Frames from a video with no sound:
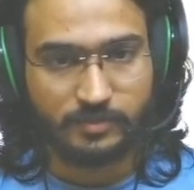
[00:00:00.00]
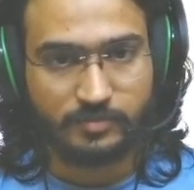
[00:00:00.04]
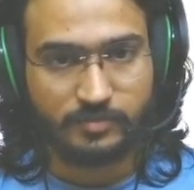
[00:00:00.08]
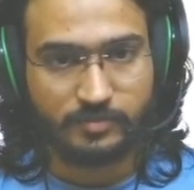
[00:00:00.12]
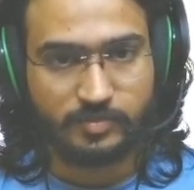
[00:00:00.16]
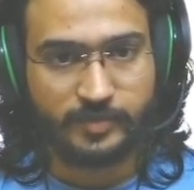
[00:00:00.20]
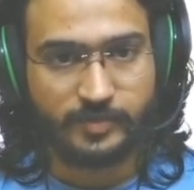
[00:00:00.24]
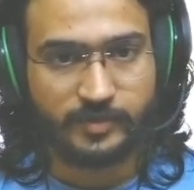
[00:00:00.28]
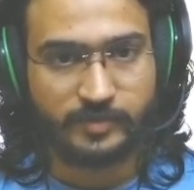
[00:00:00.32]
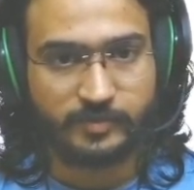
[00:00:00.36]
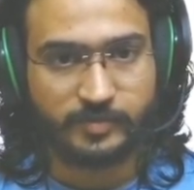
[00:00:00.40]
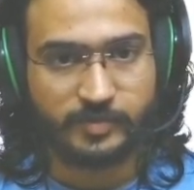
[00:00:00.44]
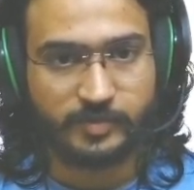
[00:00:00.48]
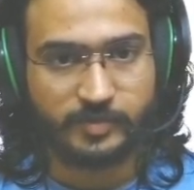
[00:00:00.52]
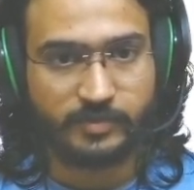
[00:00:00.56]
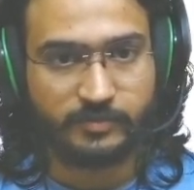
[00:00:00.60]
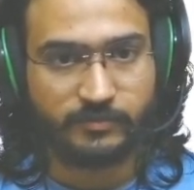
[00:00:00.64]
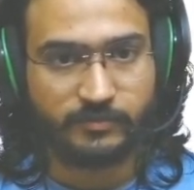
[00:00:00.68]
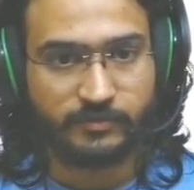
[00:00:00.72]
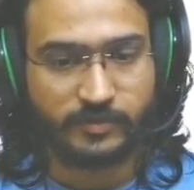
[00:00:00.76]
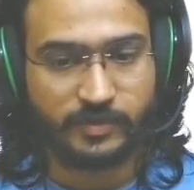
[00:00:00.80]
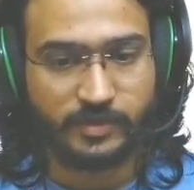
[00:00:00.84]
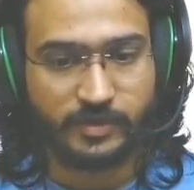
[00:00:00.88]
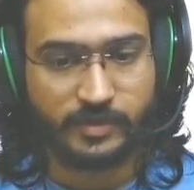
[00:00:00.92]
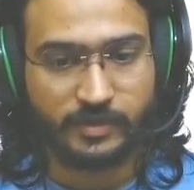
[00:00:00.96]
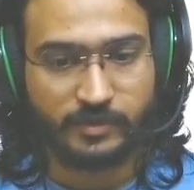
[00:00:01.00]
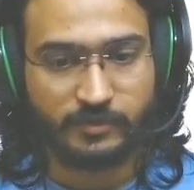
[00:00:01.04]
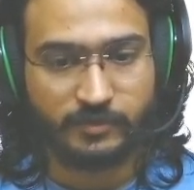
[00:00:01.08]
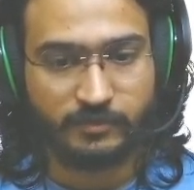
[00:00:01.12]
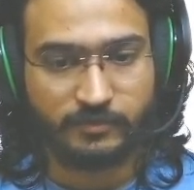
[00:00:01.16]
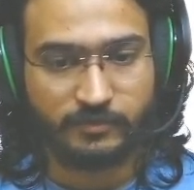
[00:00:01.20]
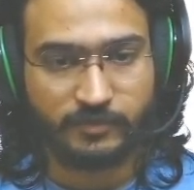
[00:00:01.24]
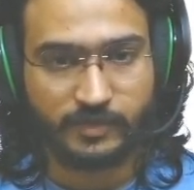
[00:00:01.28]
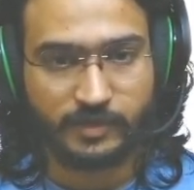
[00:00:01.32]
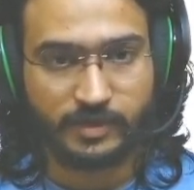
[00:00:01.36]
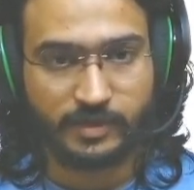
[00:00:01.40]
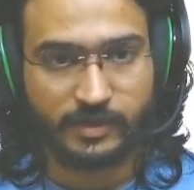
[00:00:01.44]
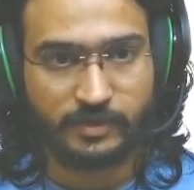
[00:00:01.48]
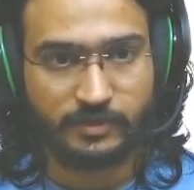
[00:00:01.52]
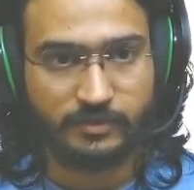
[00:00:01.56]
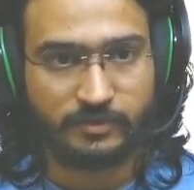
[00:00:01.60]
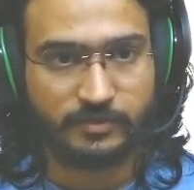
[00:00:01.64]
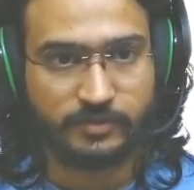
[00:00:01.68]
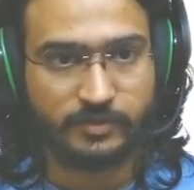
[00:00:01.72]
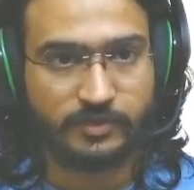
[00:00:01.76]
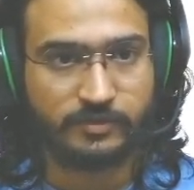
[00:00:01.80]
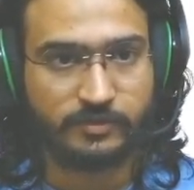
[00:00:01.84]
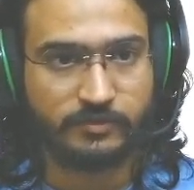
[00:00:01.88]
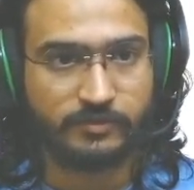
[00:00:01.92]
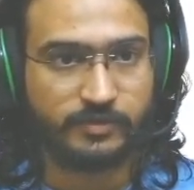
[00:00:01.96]
Probably split of undefined. So
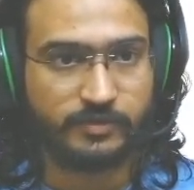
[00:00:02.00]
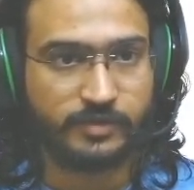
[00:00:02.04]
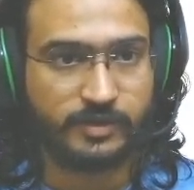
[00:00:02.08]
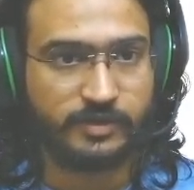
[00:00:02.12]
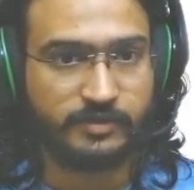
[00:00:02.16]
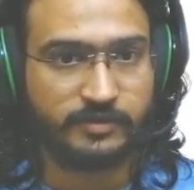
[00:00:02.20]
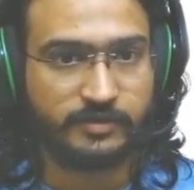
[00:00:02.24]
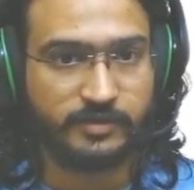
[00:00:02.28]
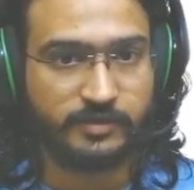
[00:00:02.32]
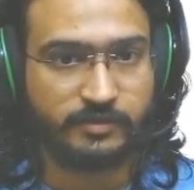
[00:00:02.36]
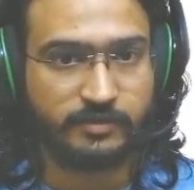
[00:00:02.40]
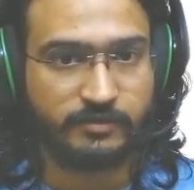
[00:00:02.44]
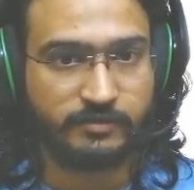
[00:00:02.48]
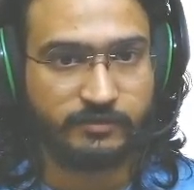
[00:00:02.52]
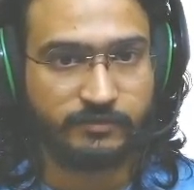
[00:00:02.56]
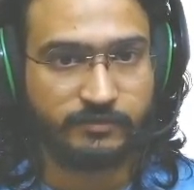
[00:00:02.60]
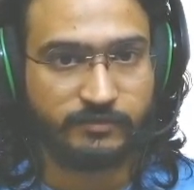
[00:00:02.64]
the reason it